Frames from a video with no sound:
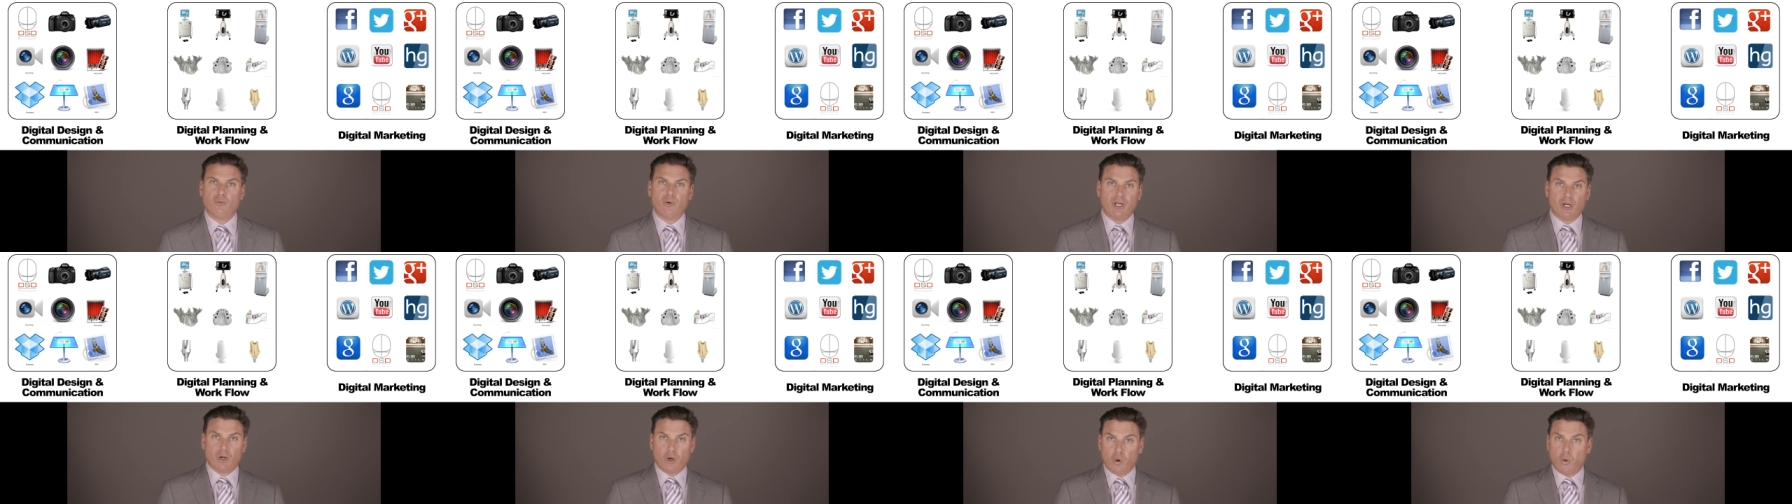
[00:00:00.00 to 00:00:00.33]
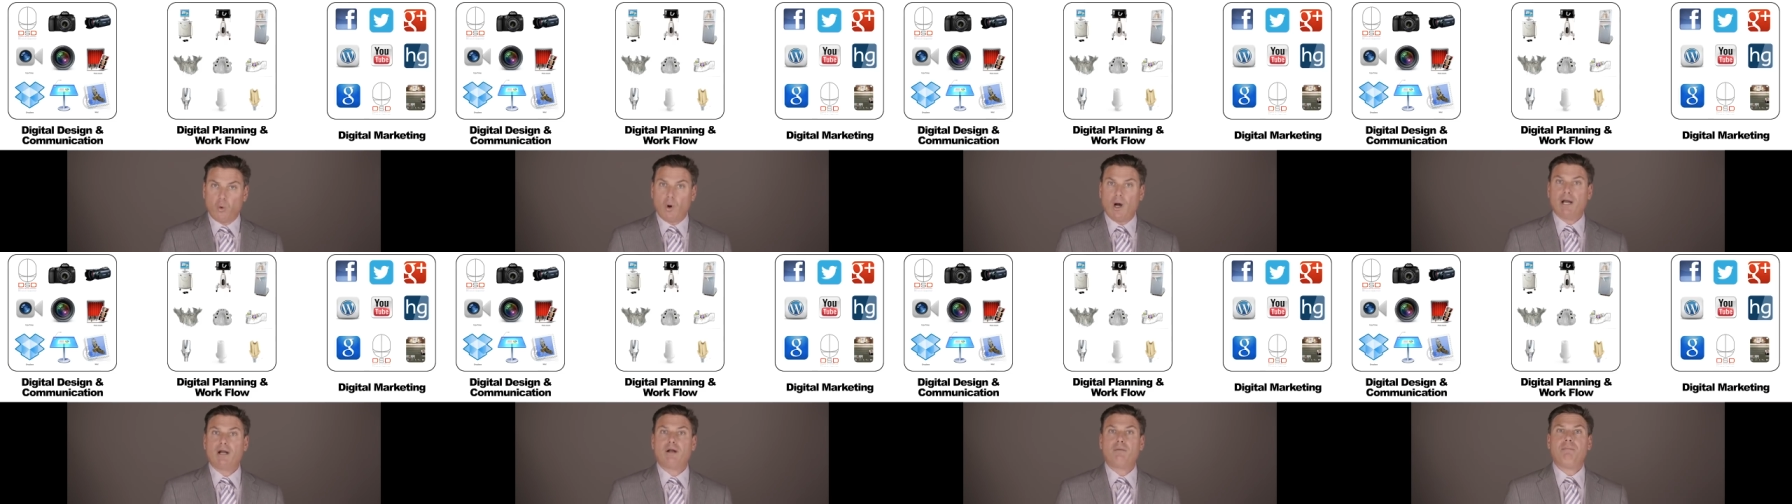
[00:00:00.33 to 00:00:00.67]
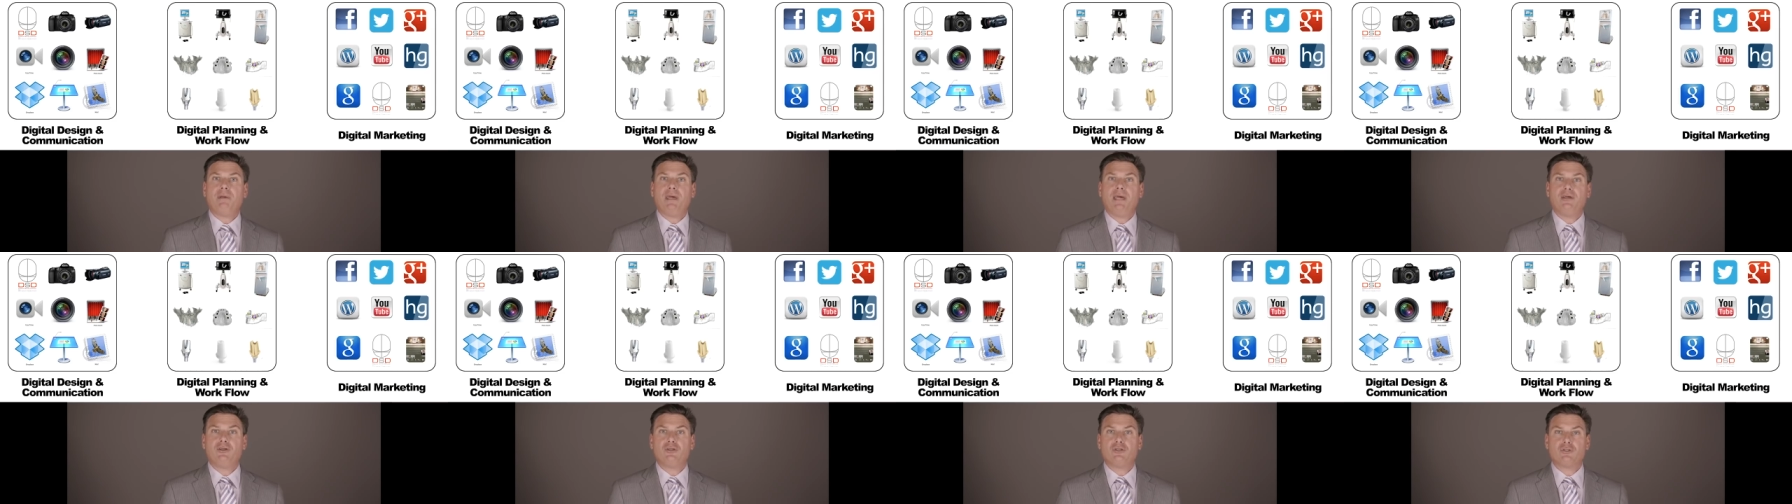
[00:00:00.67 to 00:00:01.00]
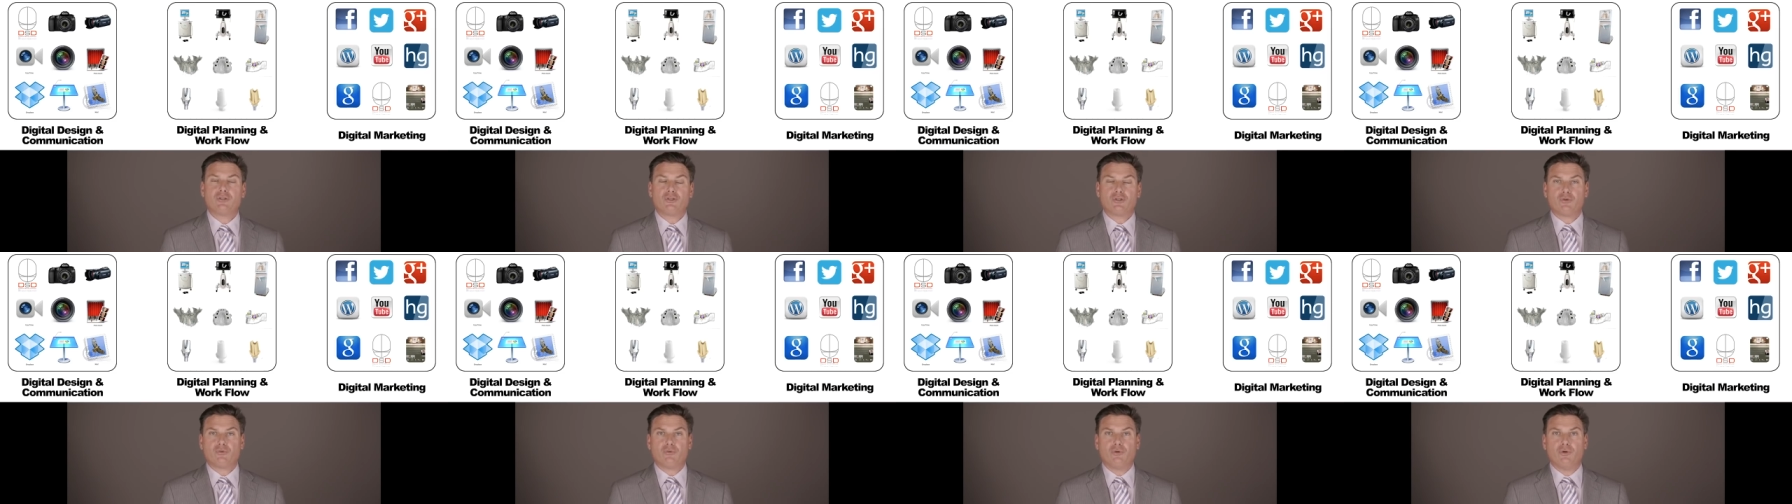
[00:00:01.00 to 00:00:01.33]
We acquire
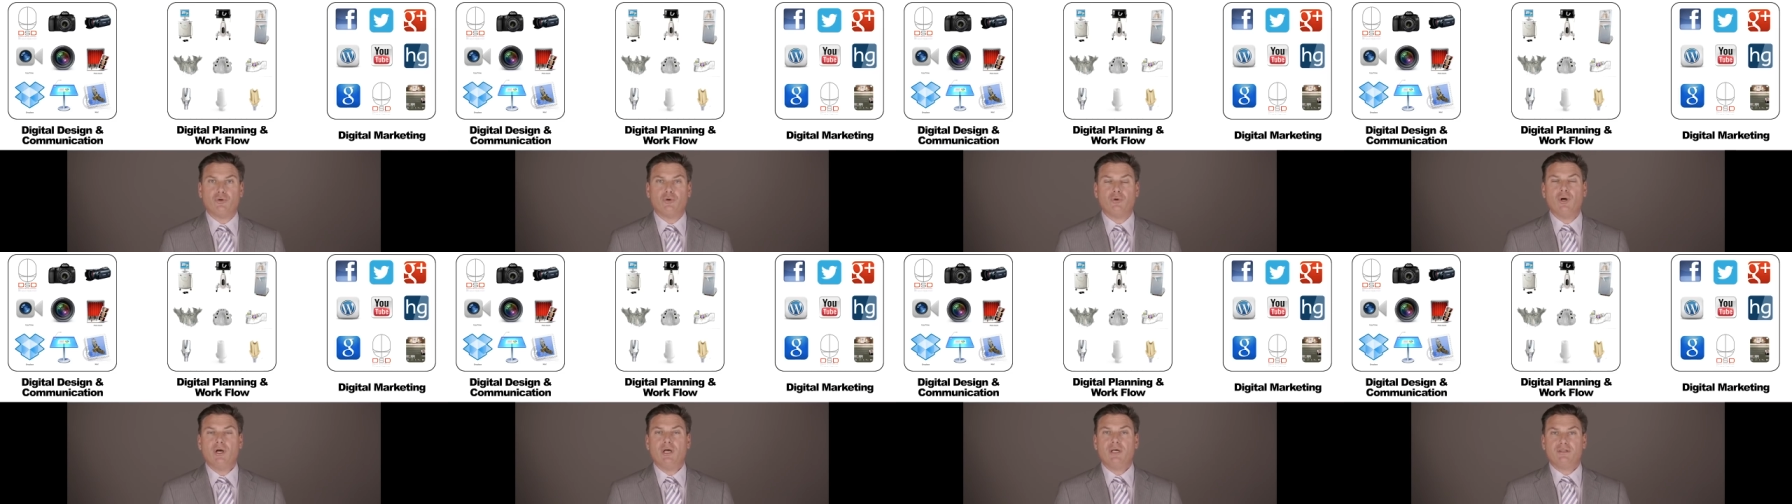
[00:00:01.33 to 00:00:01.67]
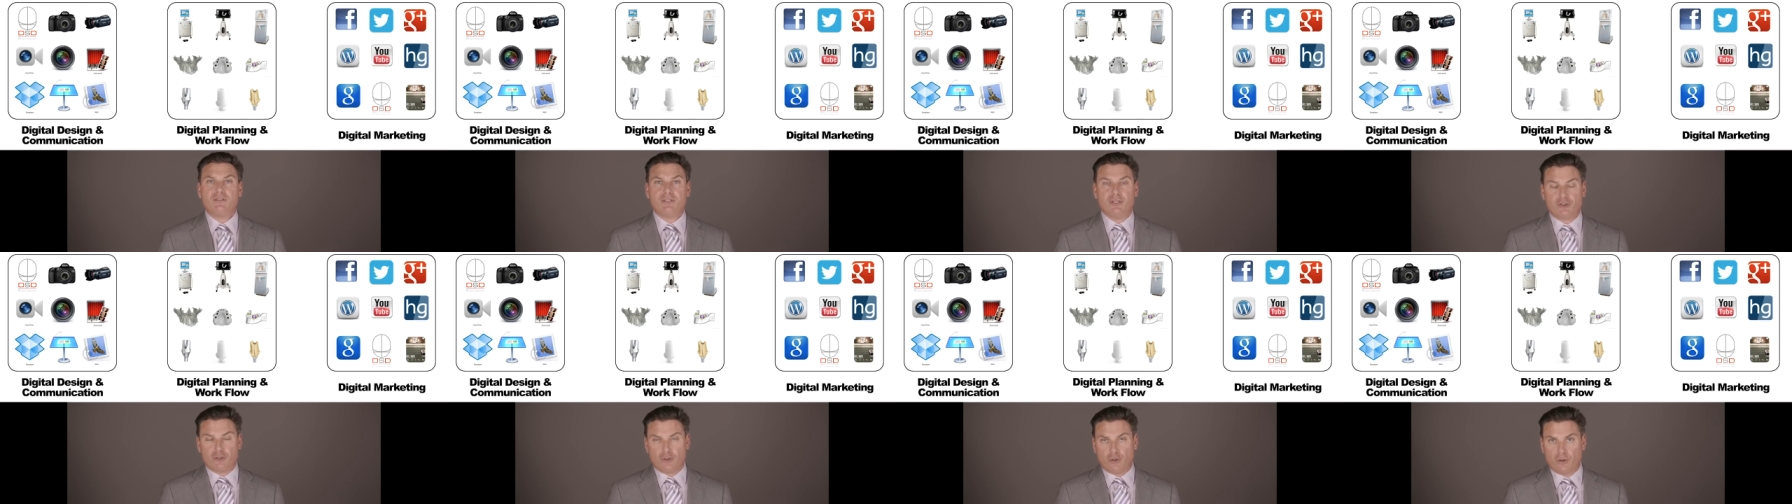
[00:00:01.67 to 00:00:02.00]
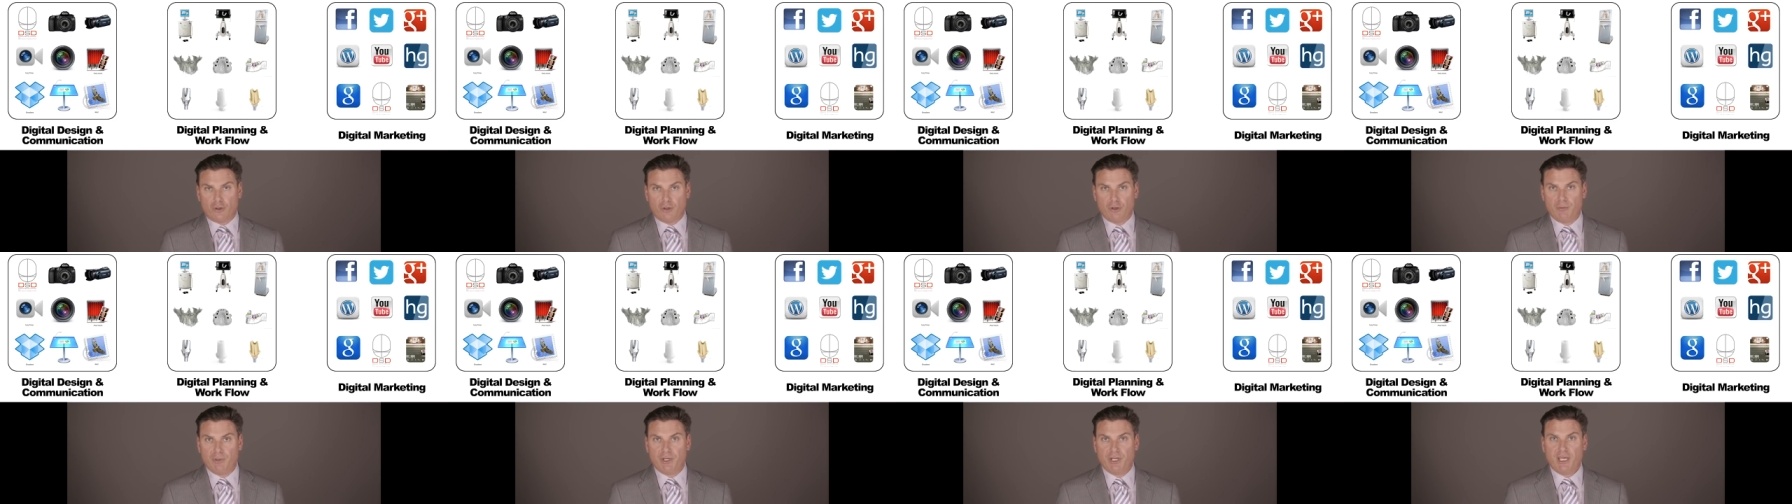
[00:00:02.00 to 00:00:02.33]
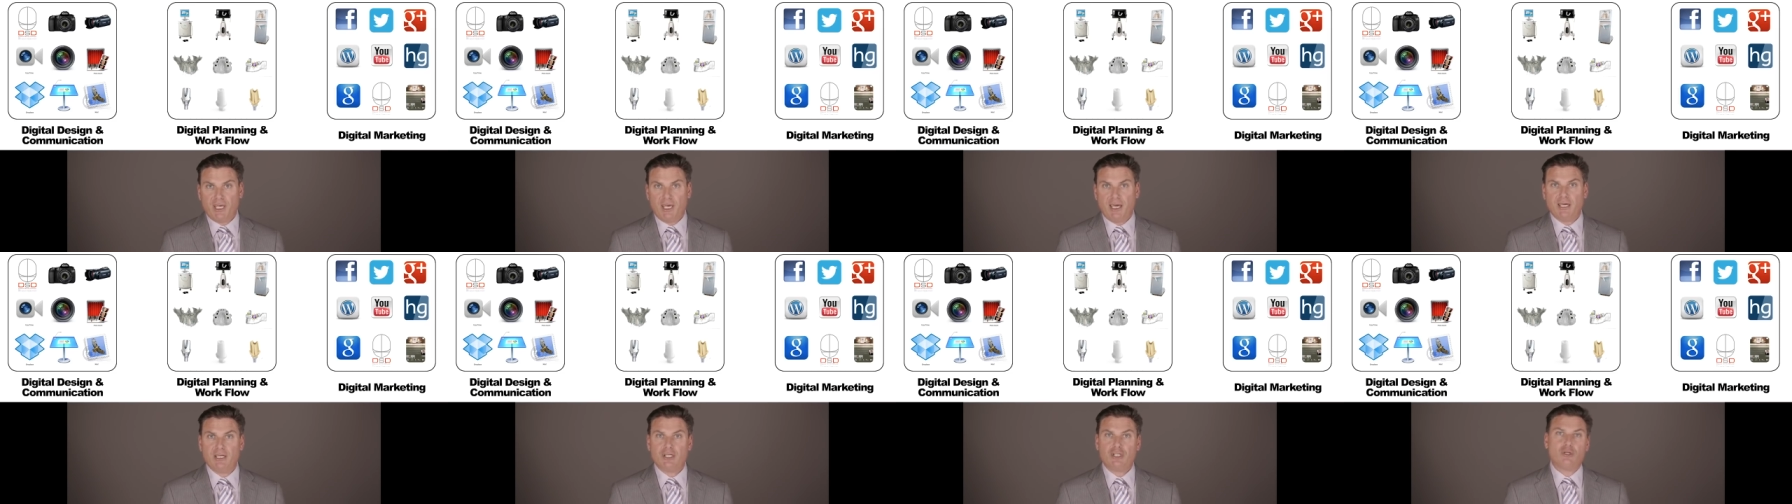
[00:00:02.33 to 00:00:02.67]
patients through digital
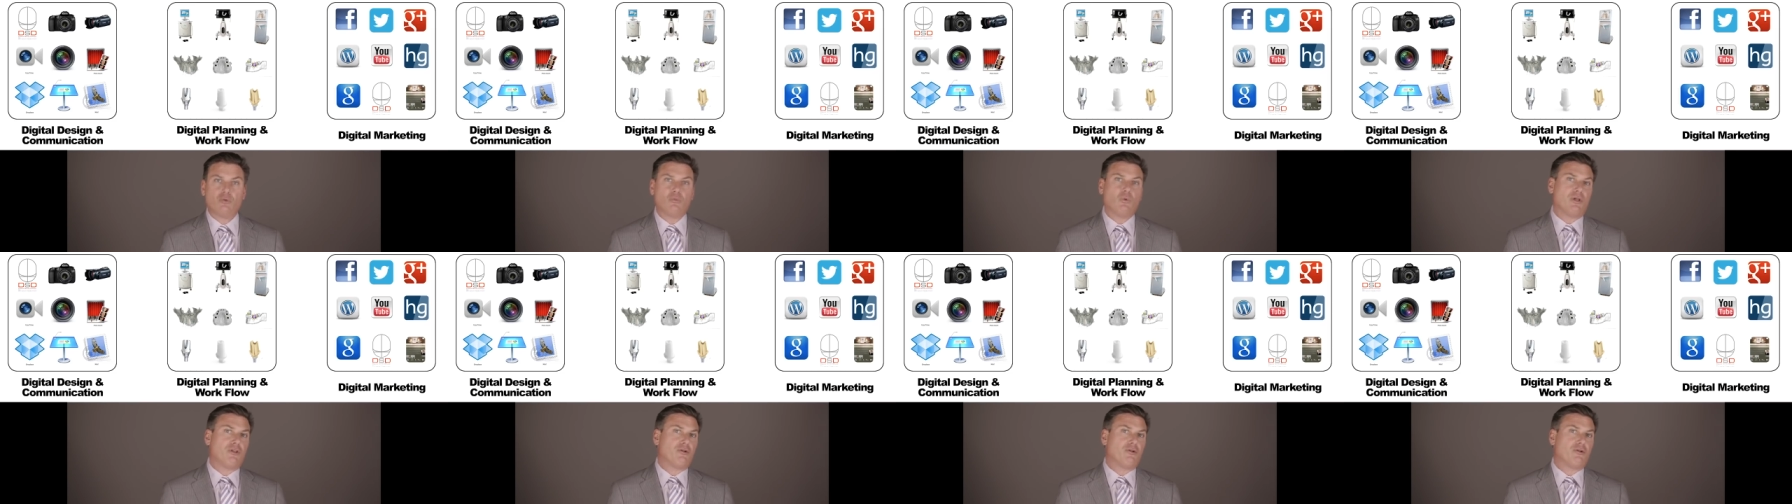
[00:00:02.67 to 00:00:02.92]
communication,